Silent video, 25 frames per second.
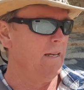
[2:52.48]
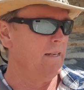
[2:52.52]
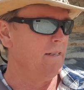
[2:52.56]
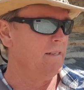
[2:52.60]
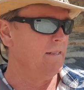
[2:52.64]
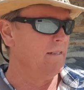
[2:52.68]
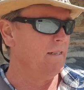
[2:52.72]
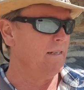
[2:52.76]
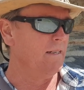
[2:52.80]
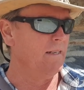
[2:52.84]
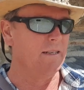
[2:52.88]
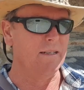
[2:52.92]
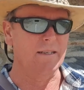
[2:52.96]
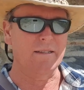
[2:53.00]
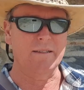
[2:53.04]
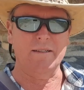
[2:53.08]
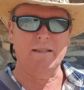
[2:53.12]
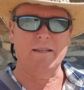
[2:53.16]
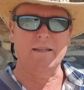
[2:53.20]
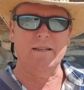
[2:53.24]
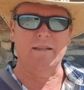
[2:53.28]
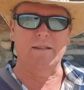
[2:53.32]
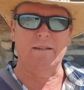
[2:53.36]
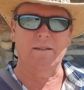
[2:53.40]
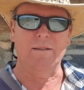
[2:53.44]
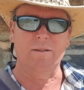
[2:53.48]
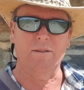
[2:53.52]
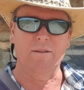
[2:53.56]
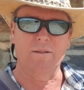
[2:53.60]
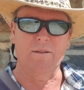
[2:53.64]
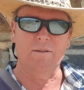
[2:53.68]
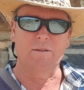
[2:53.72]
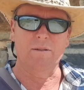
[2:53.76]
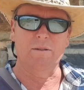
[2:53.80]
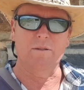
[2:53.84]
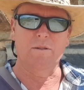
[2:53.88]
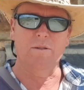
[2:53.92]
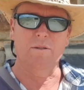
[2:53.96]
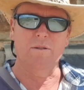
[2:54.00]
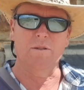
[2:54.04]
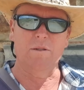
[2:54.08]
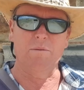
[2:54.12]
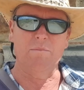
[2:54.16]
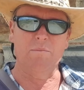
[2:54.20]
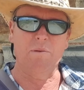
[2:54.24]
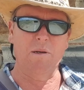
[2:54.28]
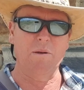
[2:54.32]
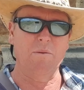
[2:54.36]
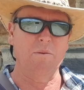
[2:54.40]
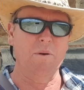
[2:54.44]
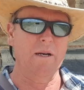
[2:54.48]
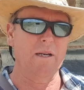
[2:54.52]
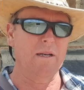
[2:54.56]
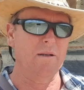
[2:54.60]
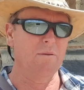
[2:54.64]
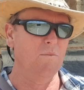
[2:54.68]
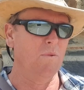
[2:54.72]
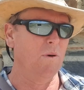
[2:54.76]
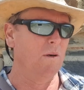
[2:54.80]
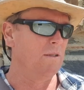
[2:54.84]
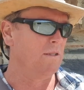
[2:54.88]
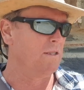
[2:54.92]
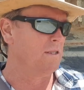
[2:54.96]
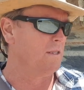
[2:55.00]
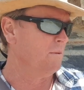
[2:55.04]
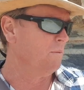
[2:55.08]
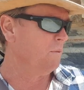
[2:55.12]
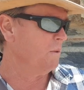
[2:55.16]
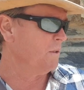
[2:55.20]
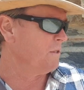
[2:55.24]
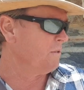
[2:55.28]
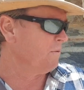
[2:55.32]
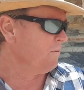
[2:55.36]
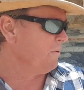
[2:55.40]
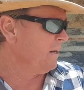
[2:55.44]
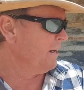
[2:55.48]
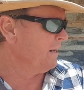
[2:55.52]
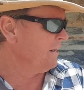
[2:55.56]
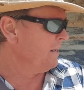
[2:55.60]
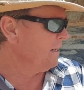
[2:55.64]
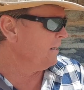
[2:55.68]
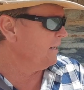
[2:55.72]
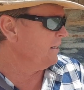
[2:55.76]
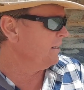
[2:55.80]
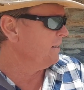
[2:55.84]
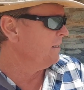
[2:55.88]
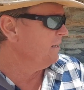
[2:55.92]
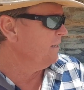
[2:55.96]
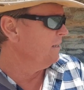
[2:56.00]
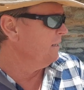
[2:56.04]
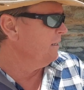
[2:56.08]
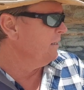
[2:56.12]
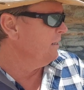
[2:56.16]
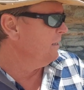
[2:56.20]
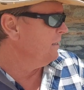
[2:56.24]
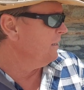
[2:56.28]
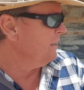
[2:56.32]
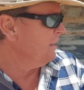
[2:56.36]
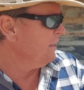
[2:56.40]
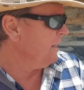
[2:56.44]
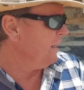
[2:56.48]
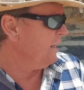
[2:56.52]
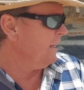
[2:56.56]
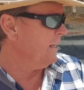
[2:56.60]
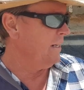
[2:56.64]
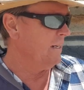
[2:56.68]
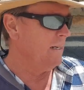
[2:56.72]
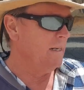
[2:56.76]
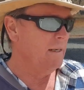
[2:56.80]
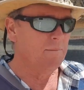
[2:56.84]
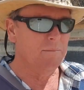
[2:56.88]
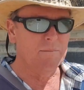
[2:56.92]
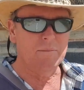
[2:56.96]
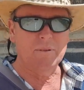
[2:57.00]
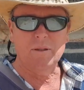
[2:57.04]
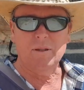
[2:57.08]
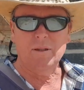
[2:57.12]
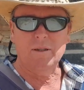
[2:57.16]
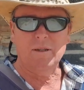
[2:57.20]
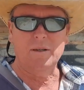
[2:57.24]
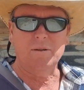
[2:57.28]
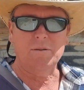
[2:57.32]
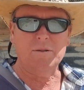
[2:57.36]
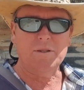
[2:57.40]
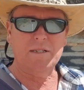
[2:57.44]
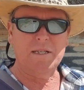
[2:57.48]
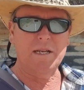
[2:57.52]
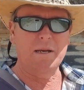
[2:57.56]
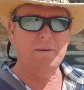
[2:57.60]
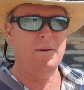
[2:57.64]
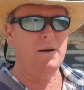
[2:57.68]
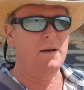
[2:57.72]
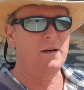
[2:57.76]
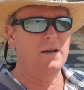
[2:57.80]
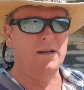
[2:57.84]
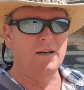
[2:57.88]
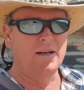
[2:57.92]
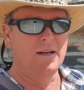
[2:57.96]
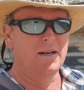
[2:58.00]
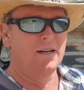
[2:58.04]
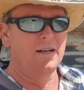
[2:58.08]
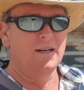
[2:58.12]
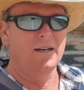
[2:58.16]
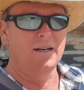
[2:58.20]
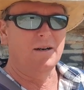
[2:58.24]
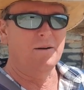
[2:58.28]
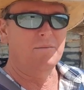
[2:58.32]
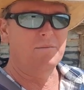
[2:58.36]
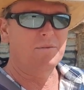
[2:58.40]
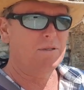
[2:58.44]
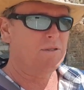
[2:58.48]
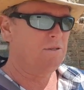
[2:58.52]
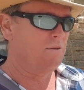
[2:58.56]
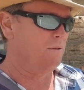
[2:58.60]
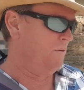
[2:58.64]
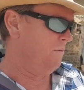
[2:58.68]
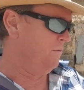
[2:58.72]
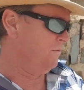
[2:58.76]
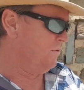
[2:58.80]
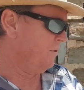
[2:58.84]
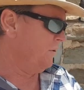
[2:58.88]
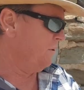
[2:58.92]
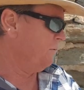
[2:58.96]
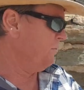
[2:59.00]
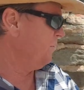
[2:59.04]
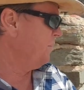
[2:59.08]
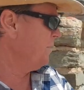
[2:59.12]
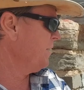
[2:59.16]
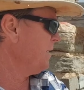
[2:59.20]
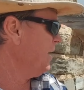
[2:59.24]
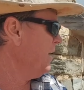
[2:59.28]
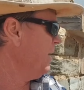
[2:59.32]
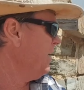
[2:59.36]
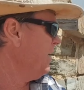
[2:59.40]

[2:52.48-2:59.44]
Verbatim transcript: and uh, yeah, it's pretty wicked what's uh, what's around here. Um, I'll step up. I'm just sort of trying to